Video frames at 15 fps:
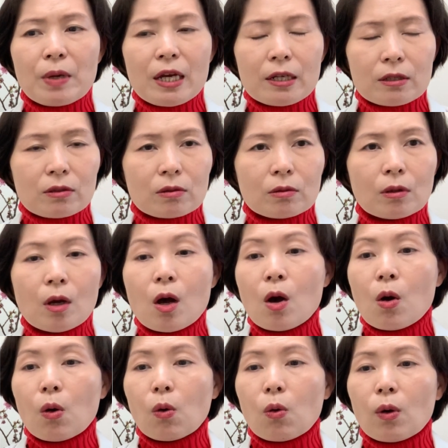medicine
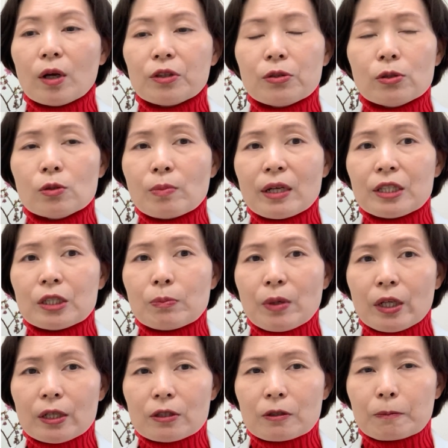or too much
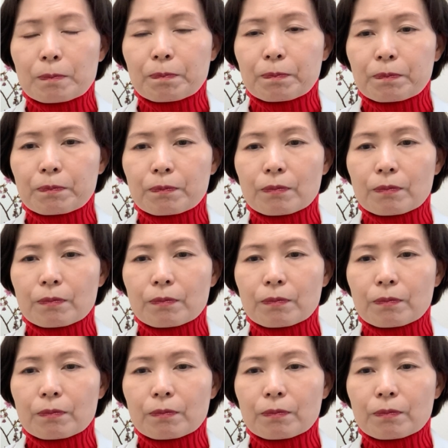medicine.